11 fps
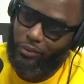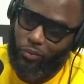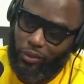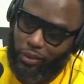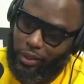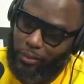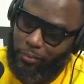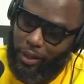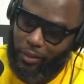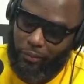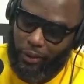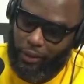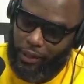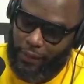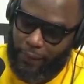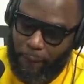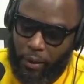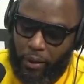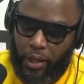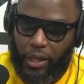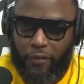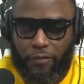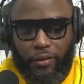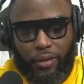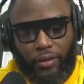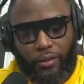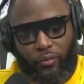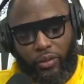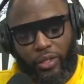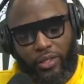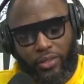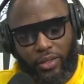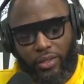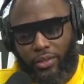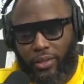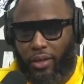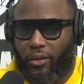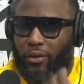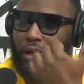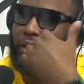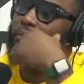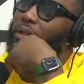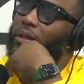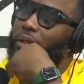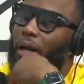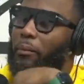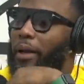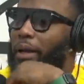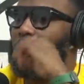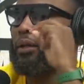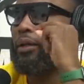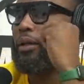one thing about it, man, like yeah. if he when he sees that, okay, well, I might